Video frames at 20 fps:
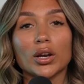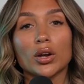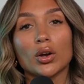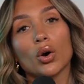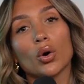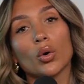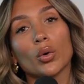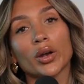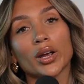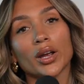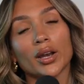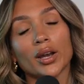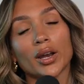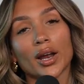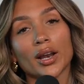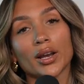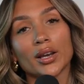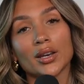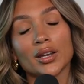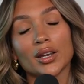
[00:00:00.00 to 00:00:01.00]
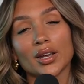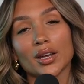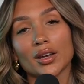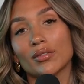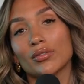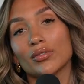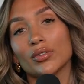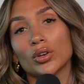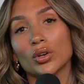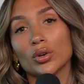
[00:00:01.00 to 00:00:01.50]
go in and
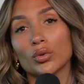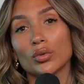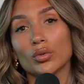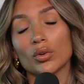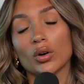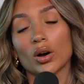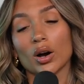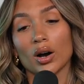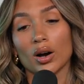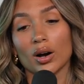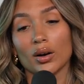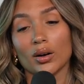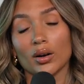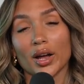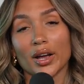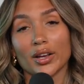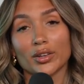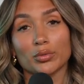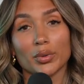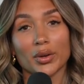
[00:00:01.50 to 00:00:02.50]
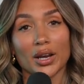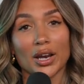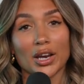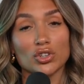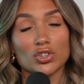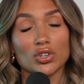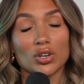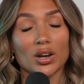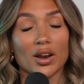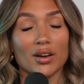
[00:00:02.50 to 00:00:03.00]
give you
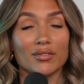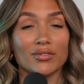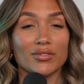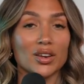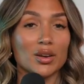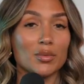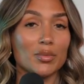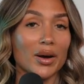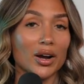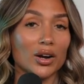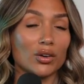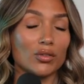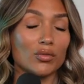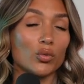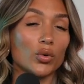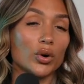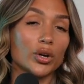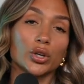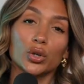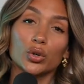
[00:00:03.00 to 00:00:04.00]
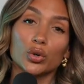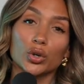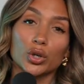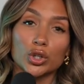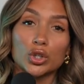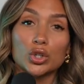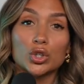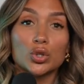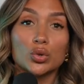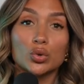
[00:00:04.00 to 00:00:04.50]
explanation and feedback of what you
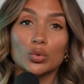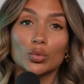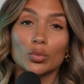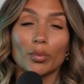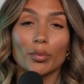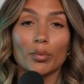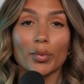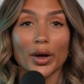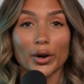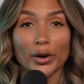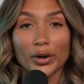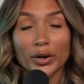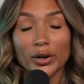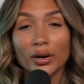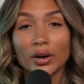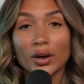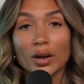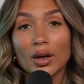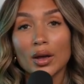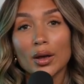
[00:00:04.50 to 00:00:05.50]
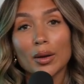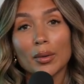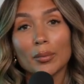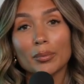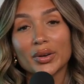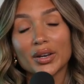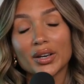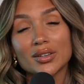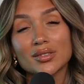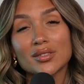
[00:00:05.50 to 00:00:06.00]
could do better.
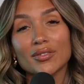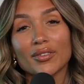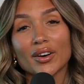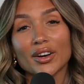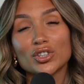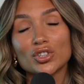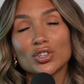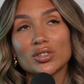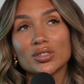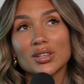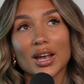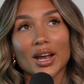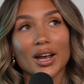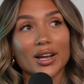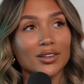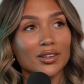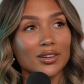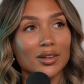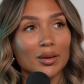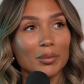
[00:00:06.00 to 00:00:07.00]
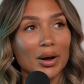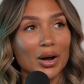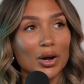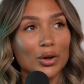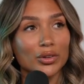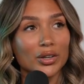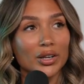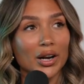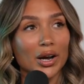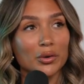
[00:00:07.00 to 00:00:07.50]
Because if I just handed them
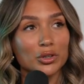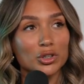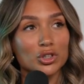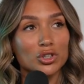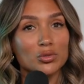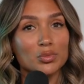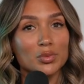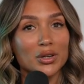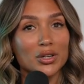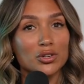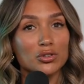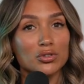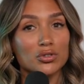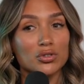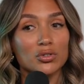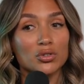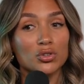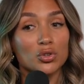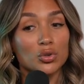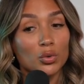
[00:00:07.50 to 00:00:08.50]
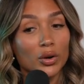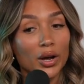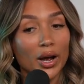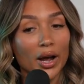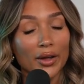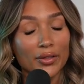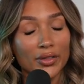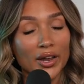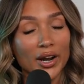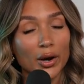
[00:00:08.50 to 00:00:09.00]
out, then I would just be
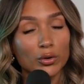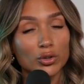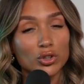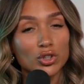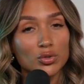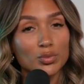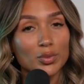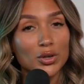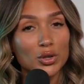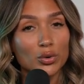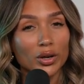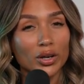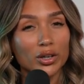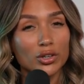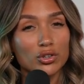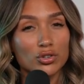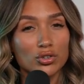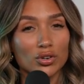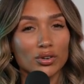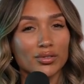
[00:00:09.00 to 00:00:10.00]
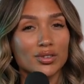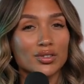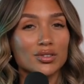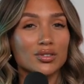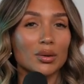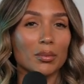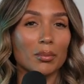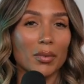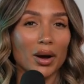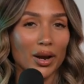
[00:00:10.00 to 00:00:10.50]
doing a disservice
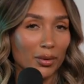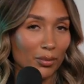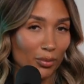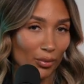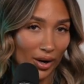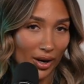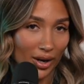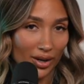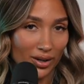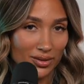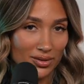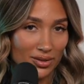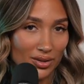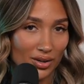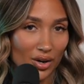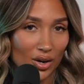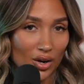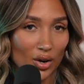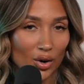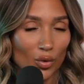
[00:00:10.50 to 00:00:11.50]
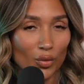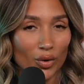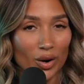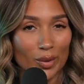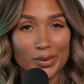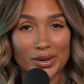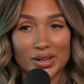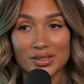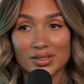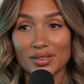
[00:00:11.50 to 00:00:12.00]
to my brand, right?
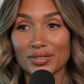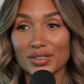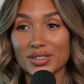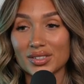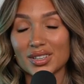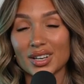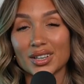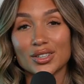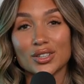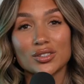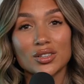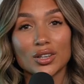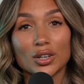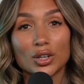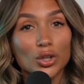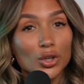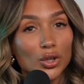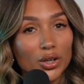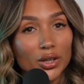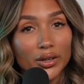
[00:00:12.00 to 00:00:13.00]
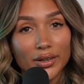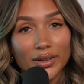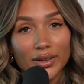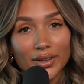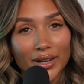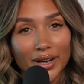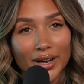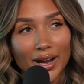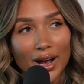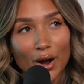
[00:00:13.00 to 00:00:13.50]
Because if a set doesn't look
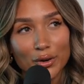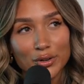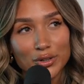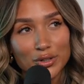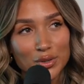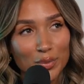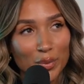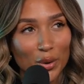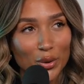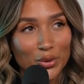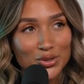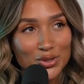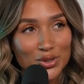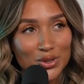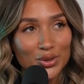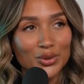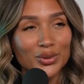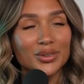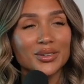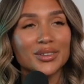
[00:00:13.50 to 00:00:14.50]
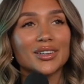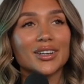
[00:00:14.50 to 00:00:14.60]
like how it's supposed to,